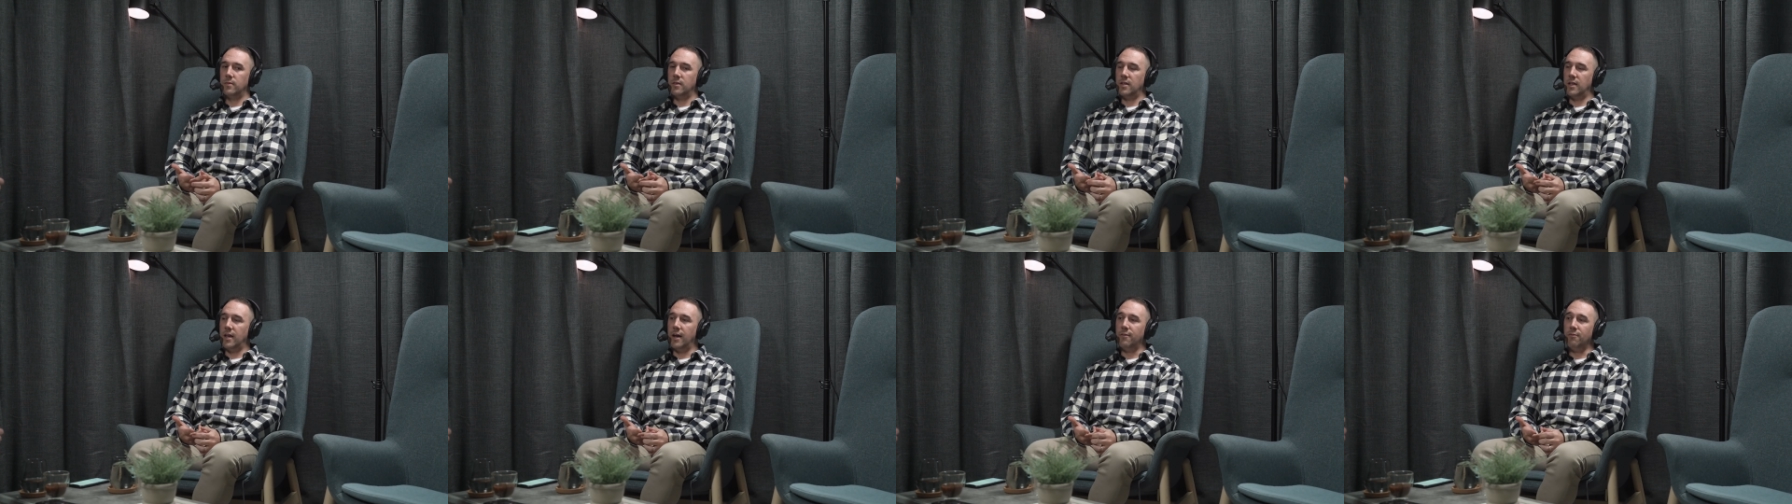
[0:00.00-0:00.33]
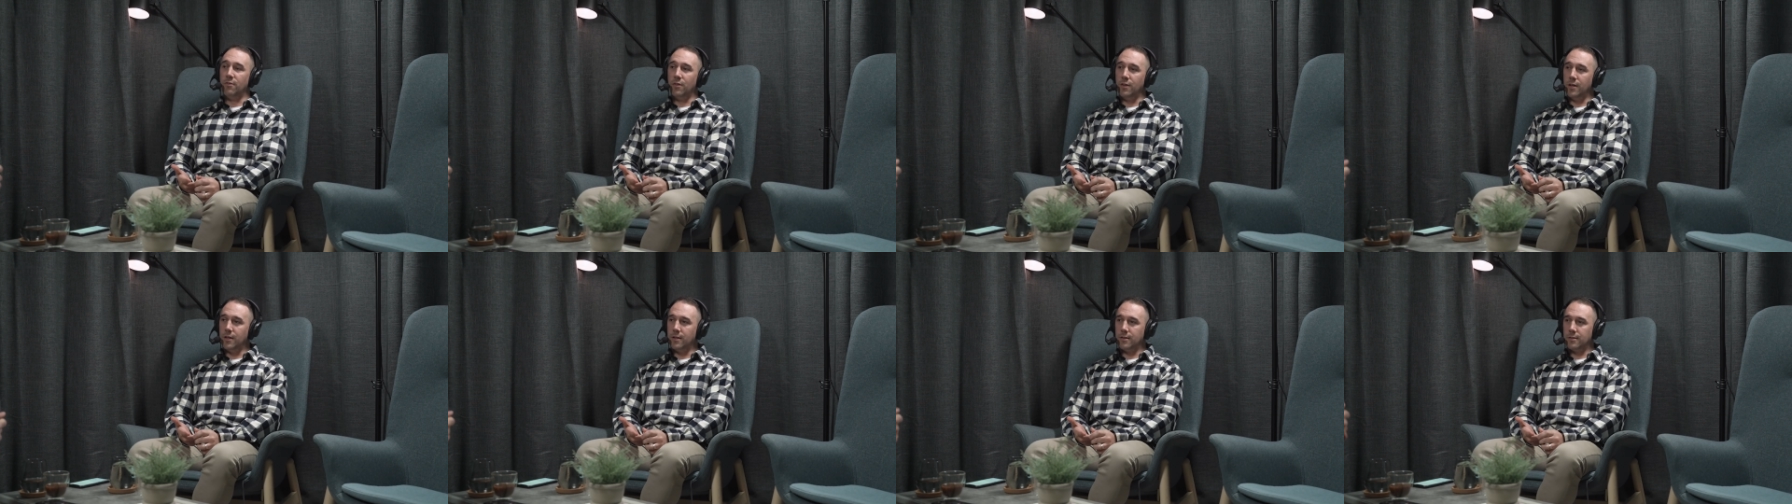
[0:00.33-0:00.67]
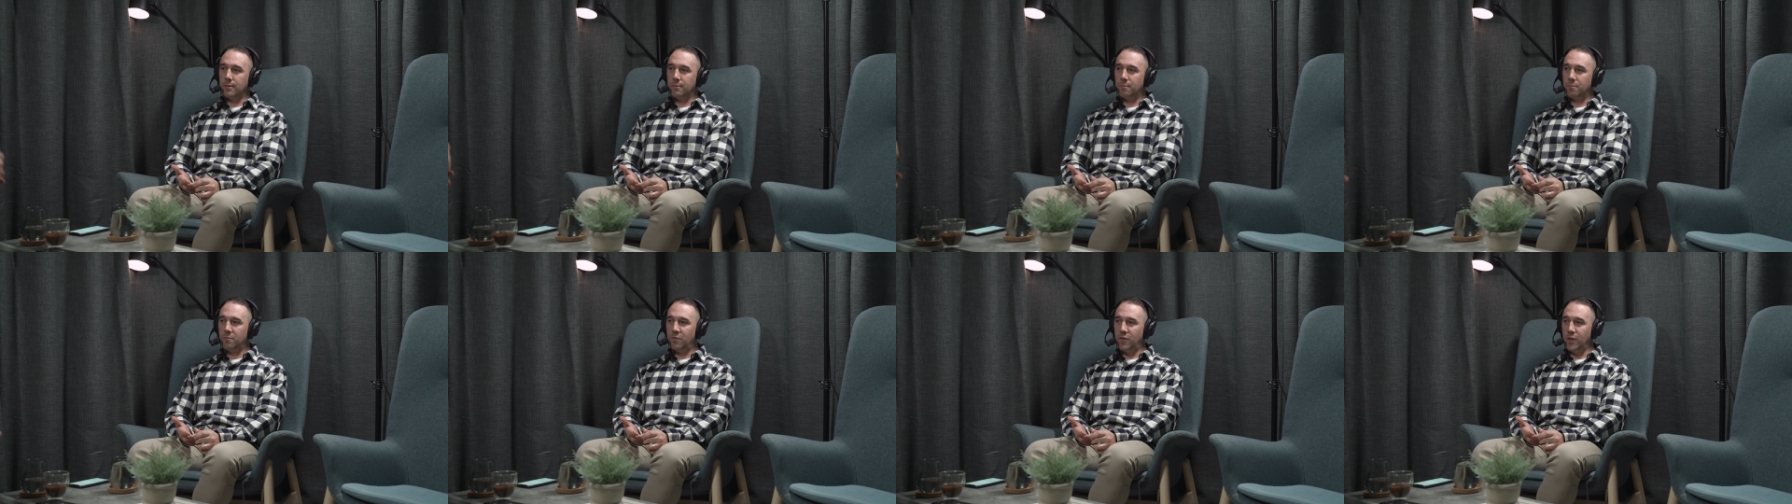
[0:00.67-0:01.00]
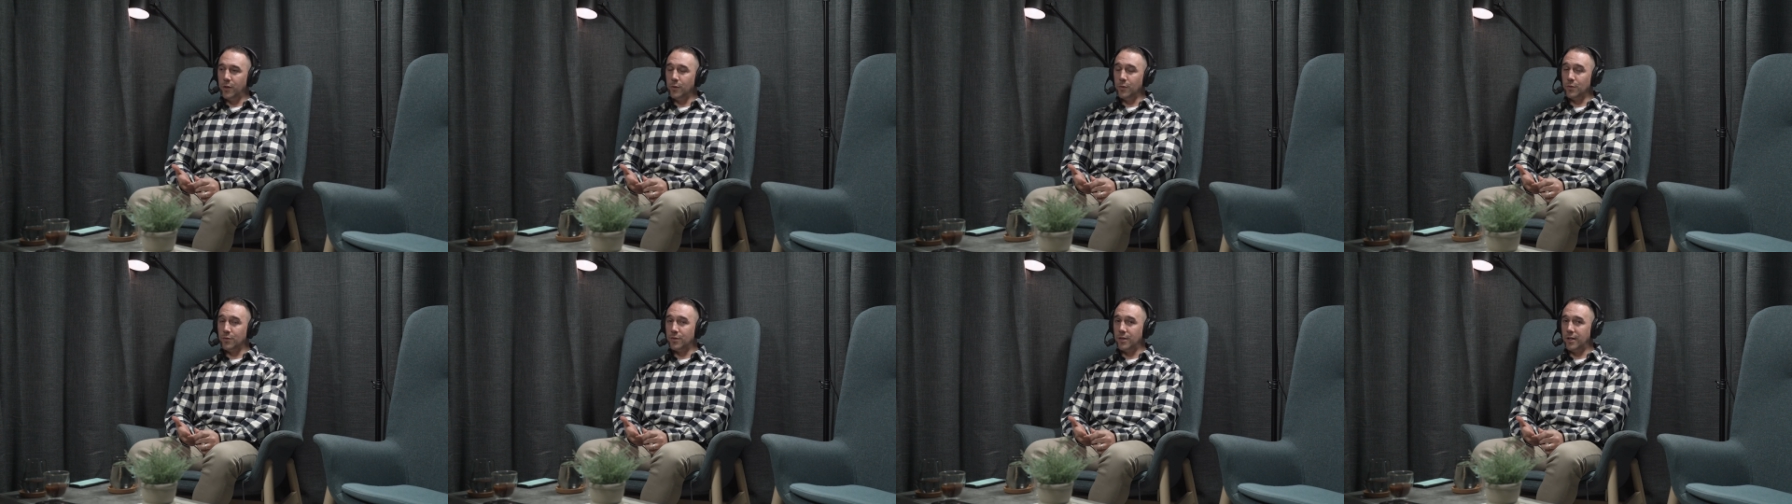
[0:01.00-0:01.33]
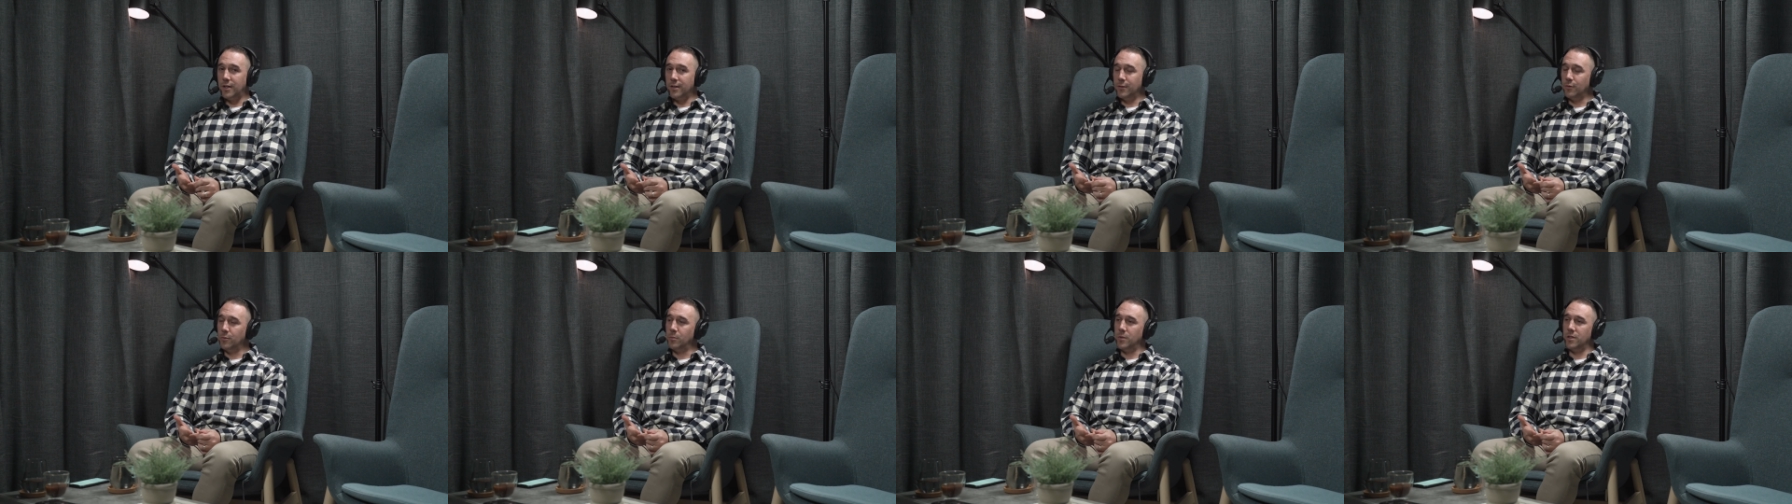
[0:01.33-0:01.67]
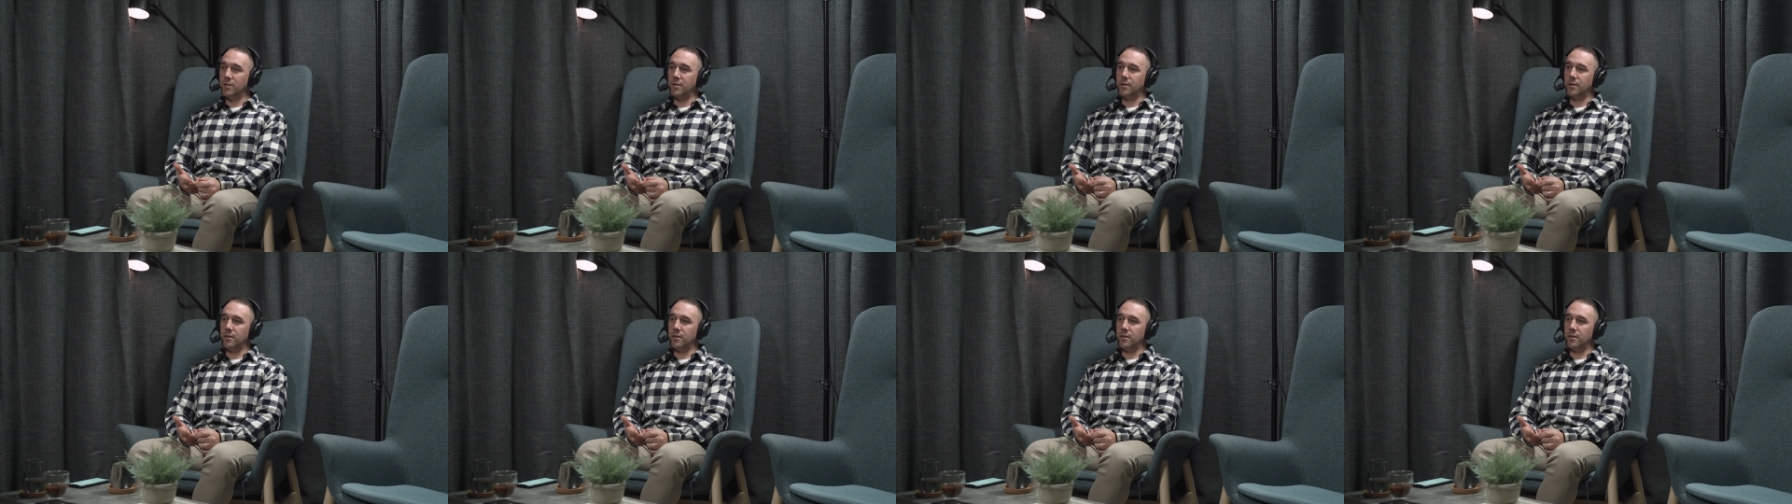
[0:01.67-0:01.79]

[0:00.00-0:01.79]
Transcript: Everything feels a little bit